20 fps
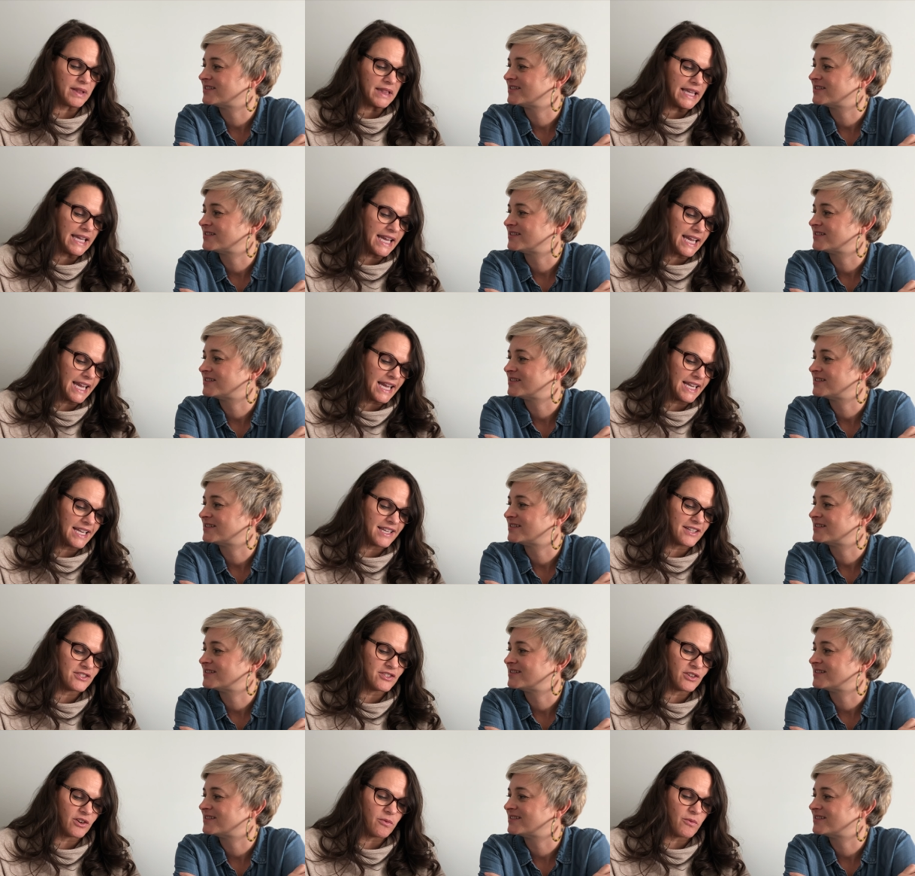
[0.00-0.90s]
Speaker 1: plain
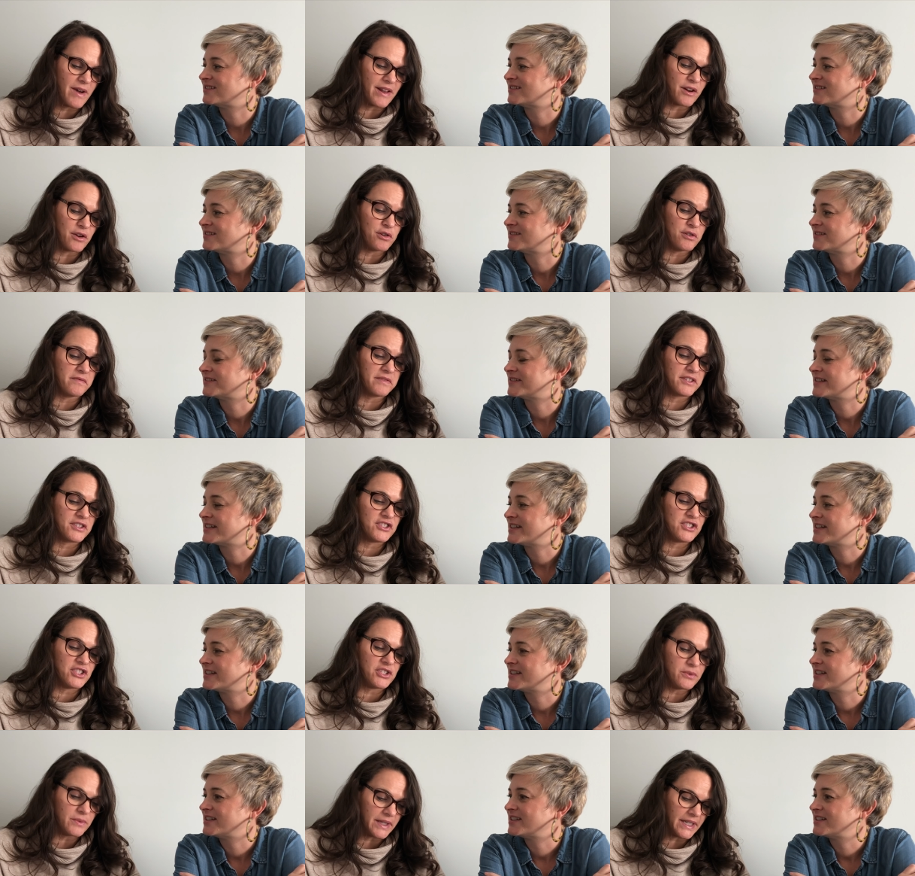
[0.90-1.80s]
and don't want to
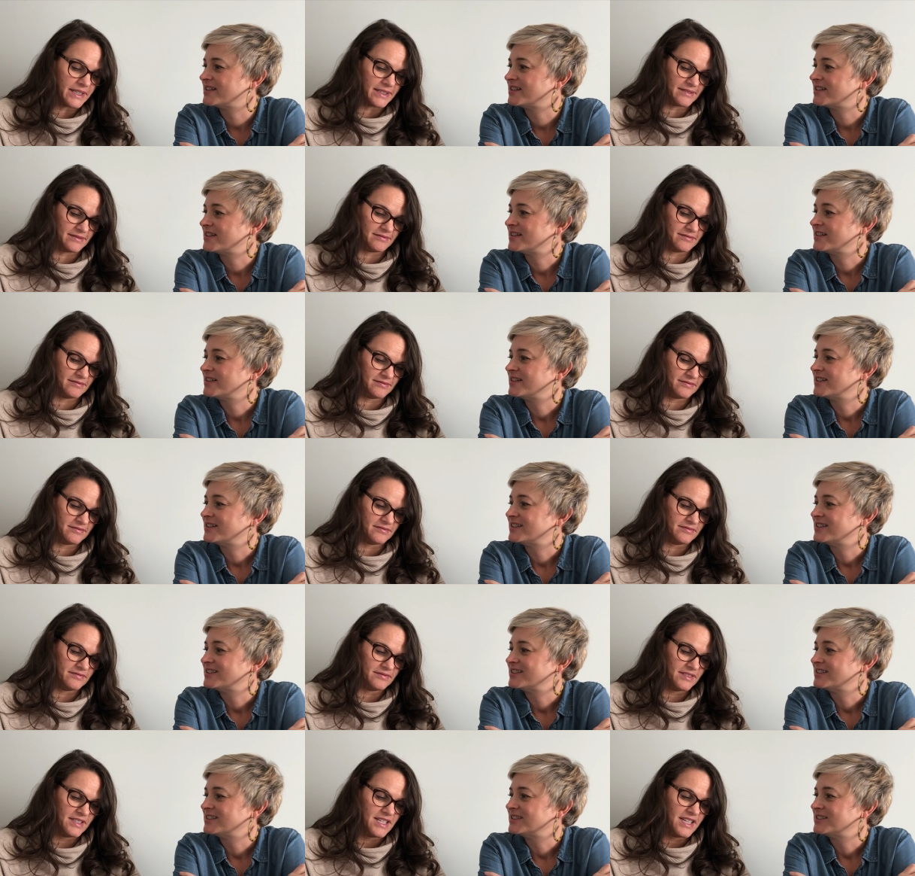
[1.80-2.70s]
overdo it.
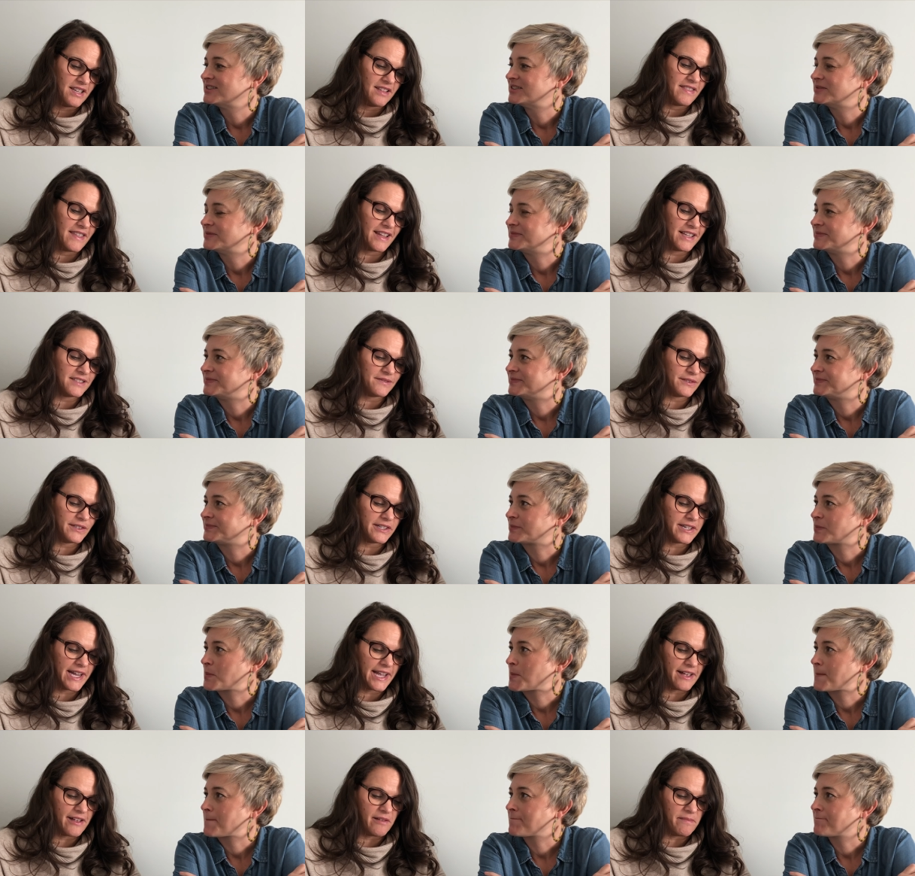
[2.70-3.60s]
Thanks for your
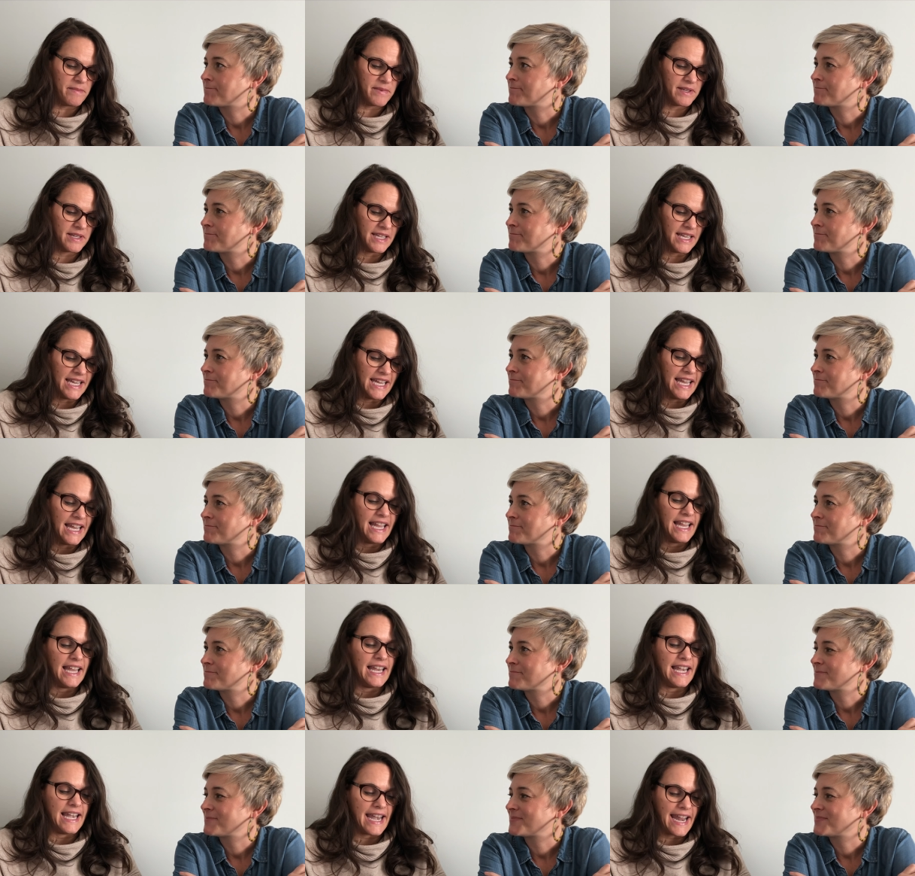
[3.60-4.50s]
help.
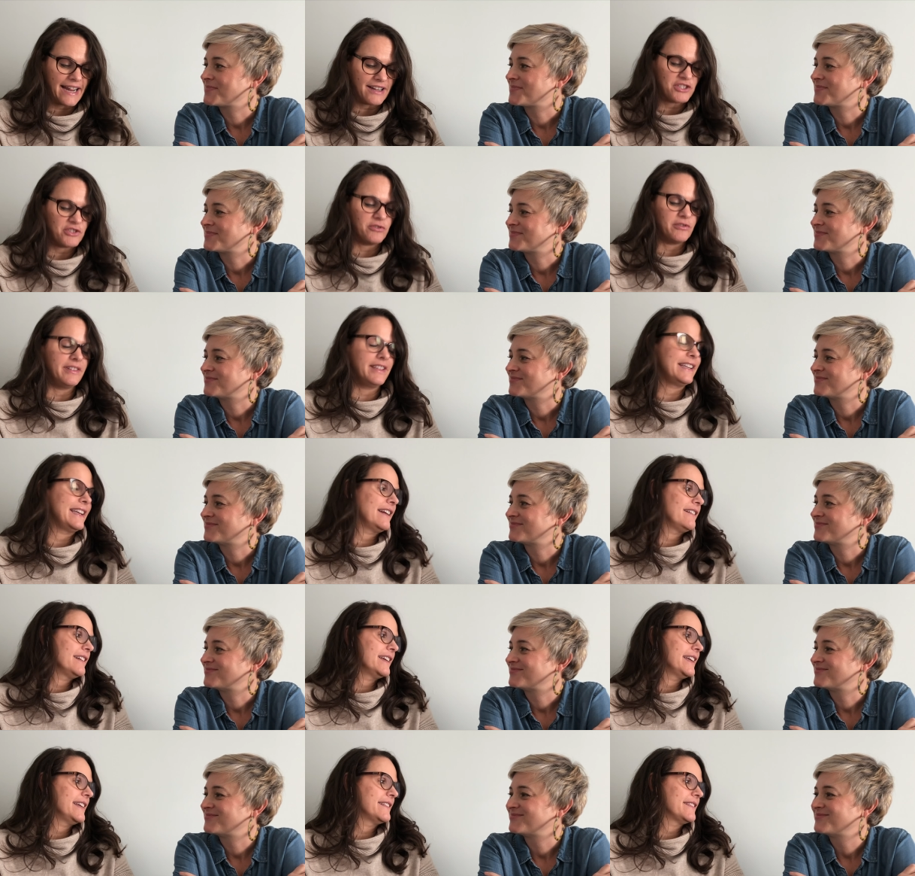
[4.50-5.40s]
Natural and
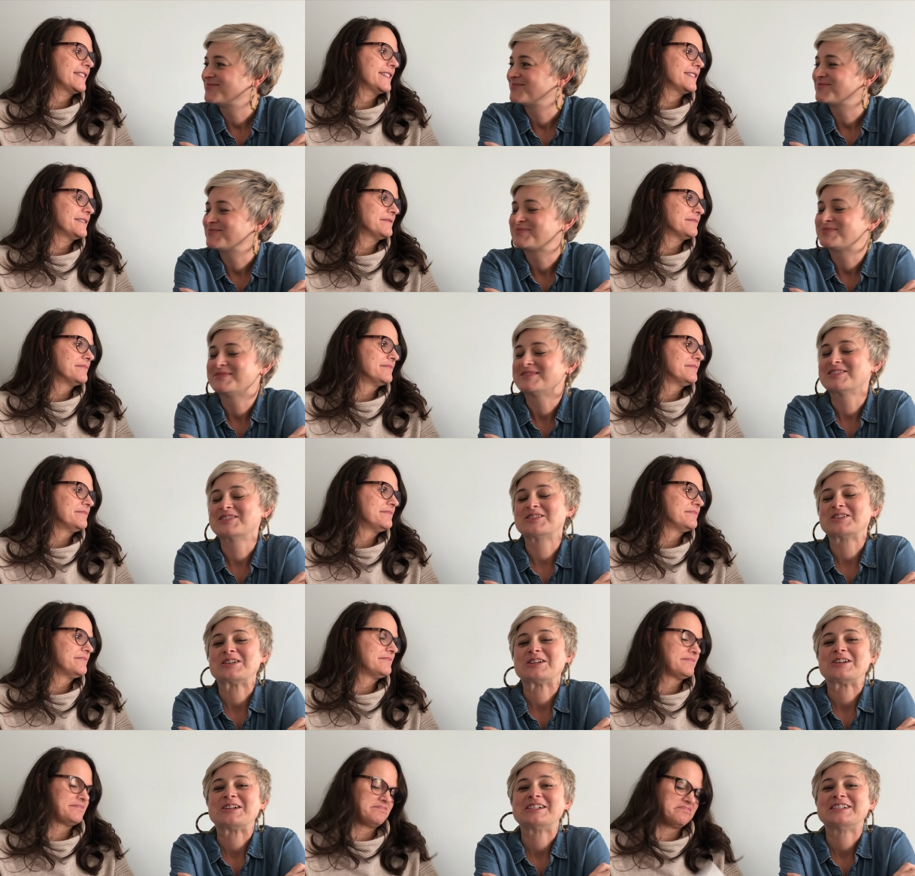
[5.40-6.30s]
Narragansett.
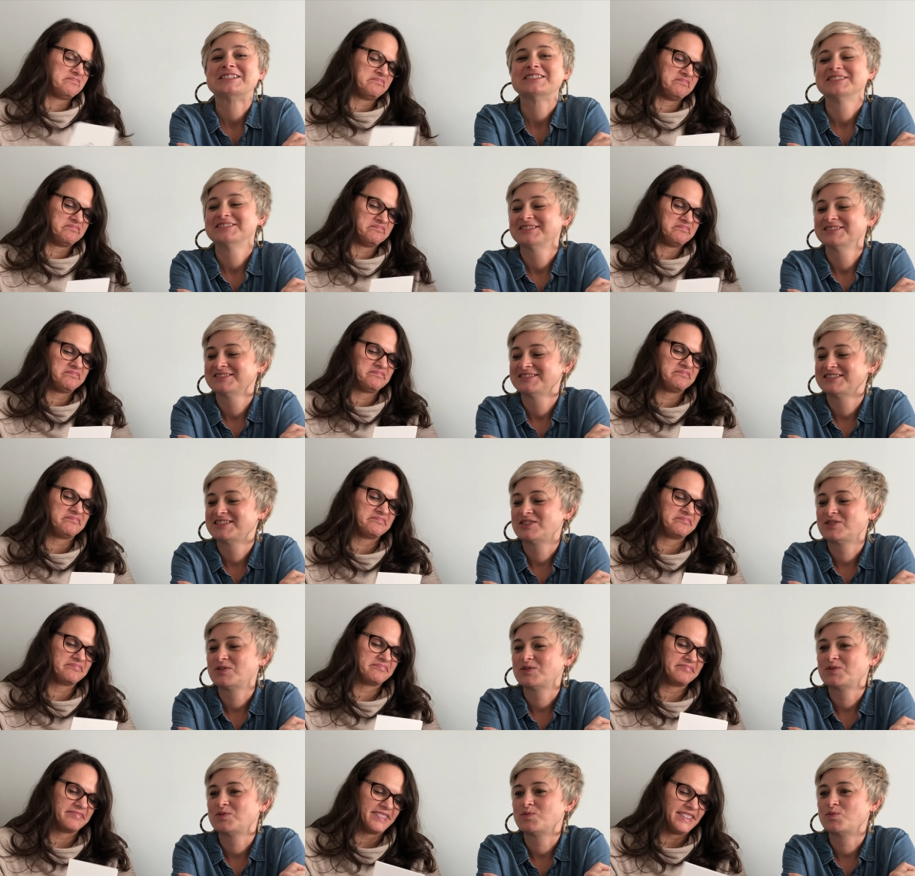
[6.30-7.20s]
Speaker 2: Aww.
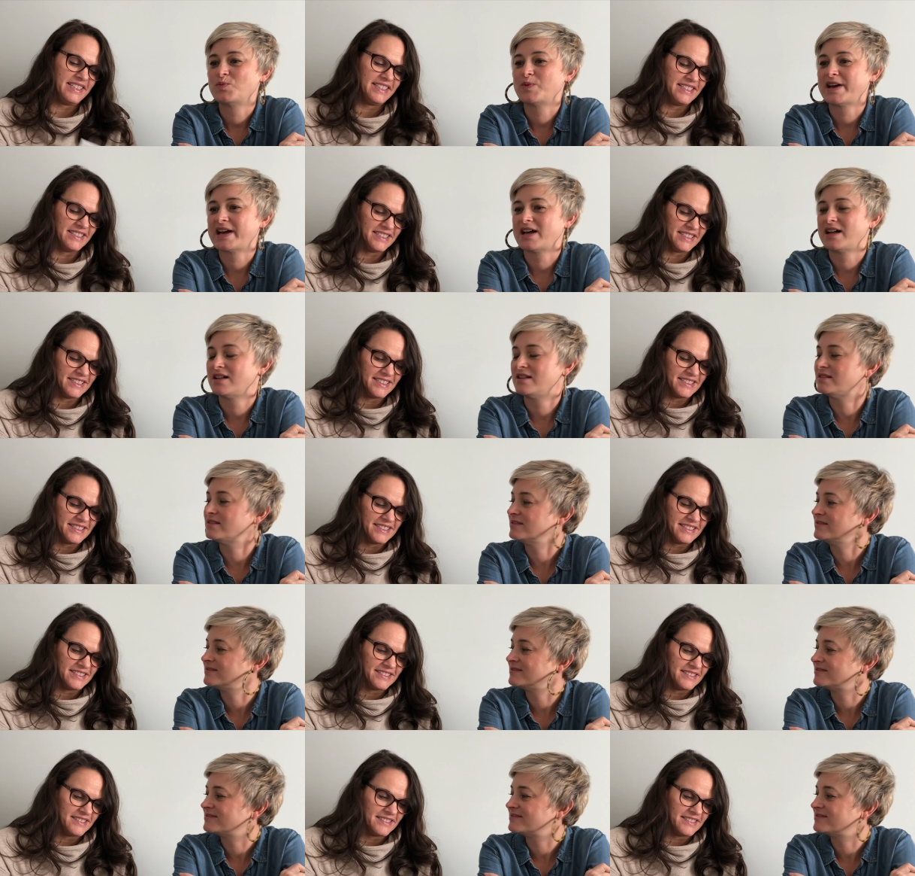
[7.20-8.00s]
Well,